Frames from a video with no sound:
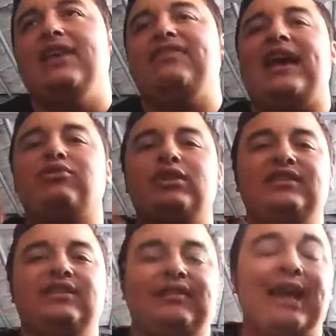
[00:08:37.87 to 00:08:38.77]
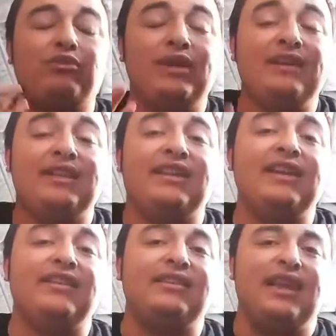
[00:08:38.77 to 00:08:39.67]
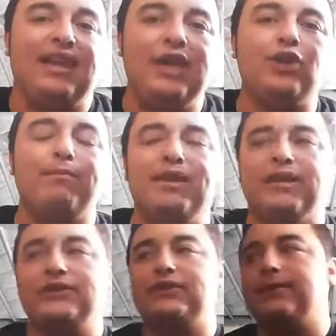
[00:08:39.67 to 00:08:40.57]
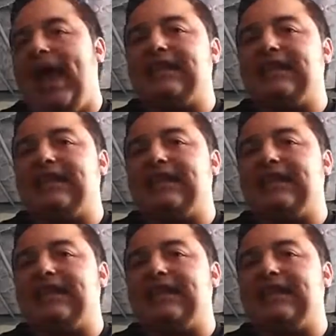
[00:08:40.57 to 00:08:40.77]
That's what it is at the end of the day, hit or miss.